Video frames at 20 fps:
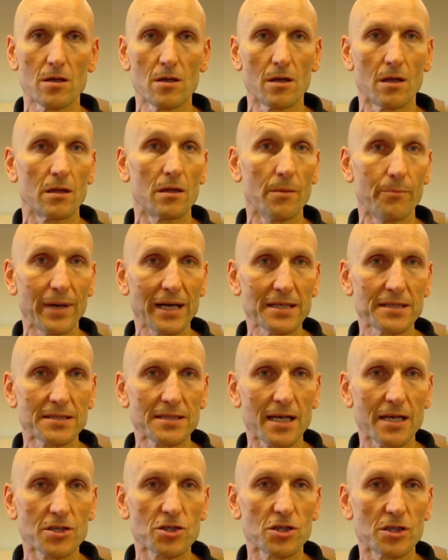The base
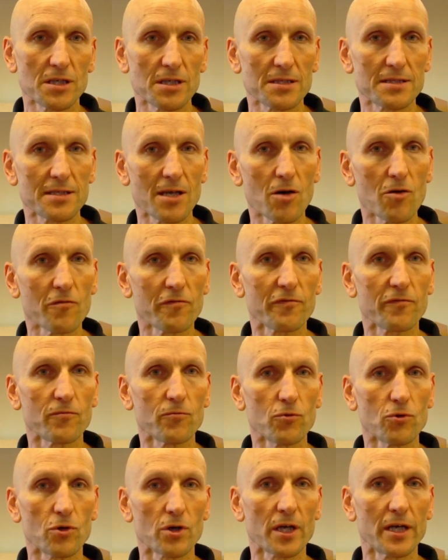station itself
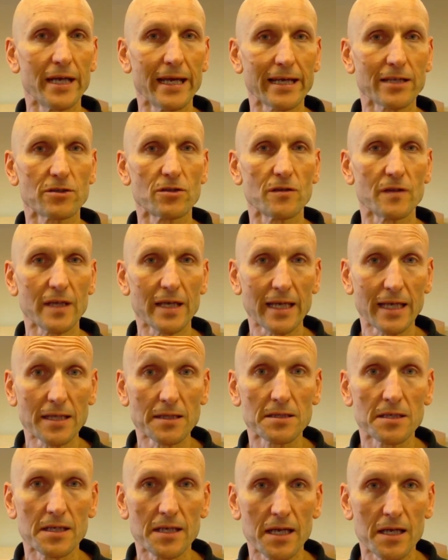will connect to the
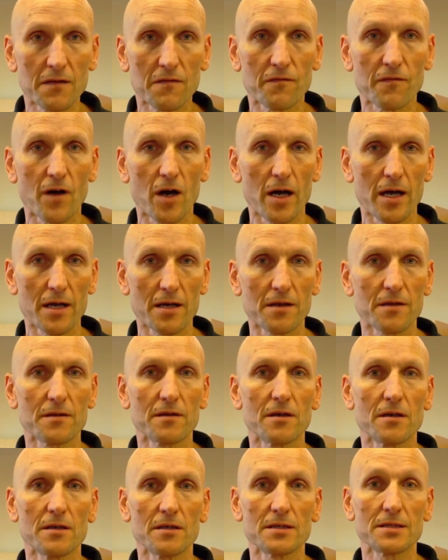internet via
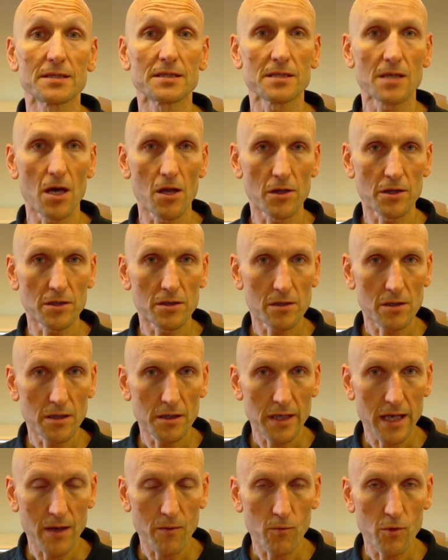the cellular
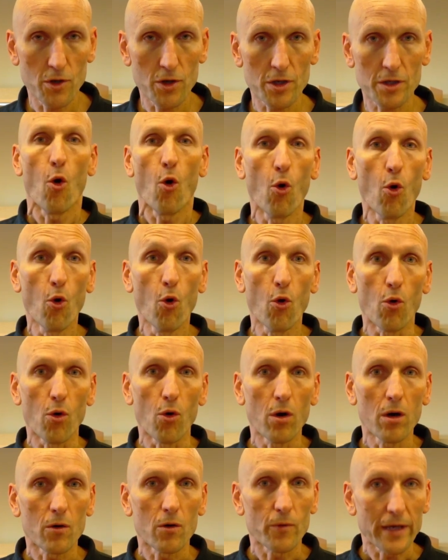networks,
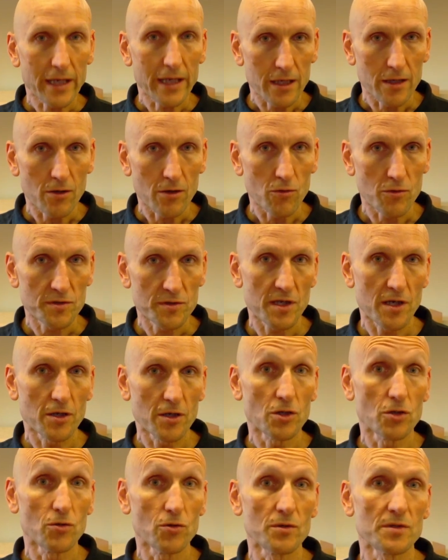or we can also
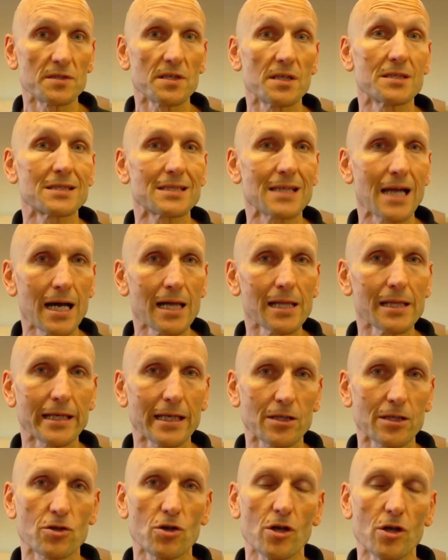use a
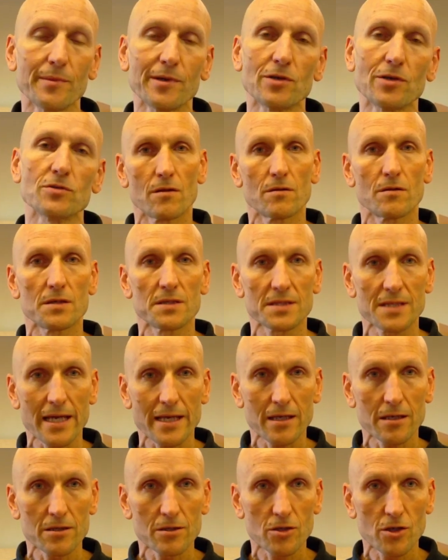Starlink terminal. The
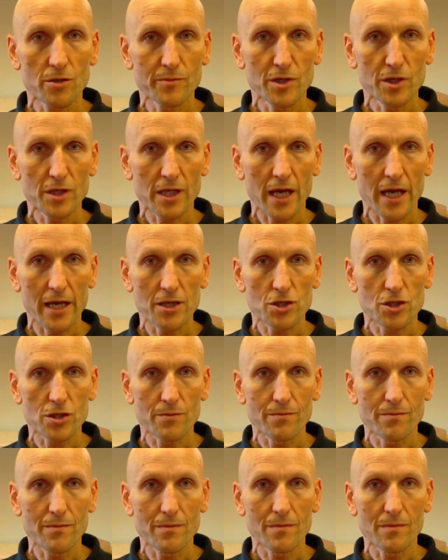second
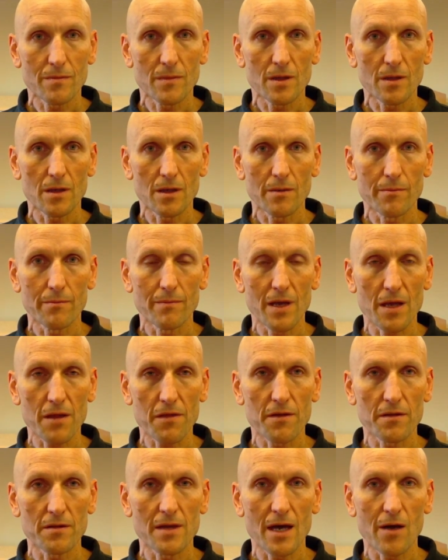communication
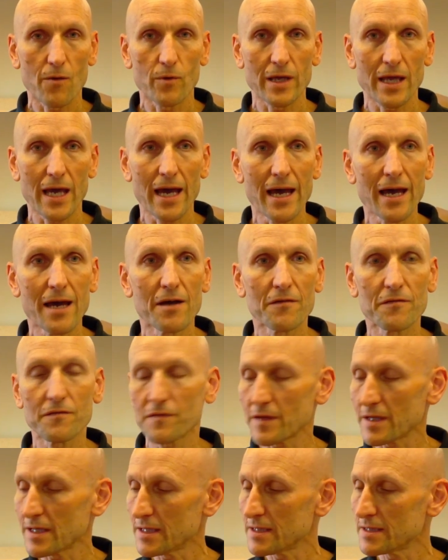method that we have
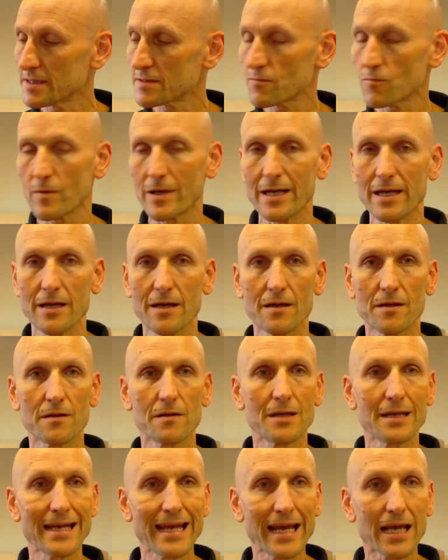is where the
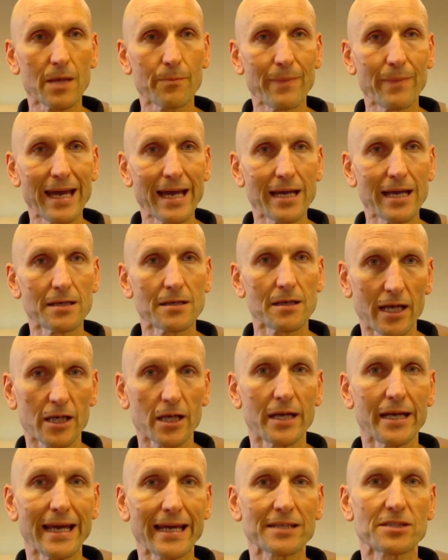neckband
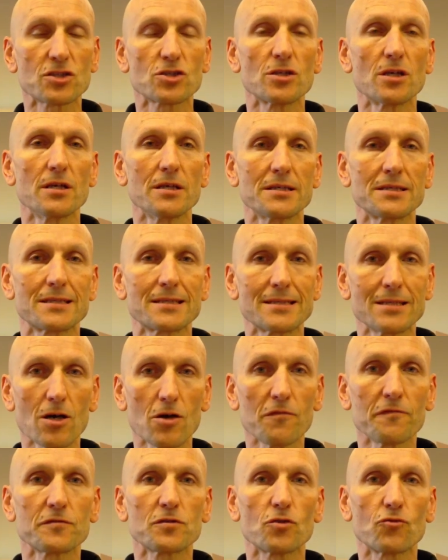connects
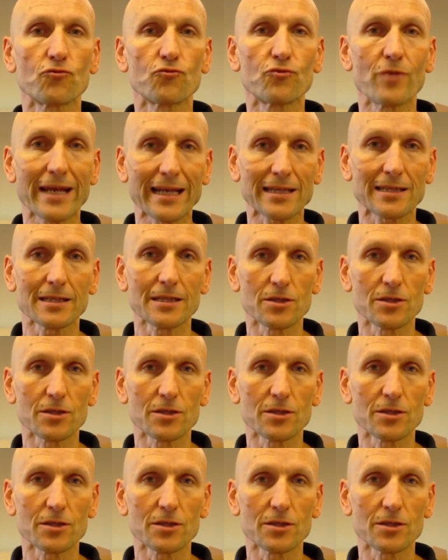itself directly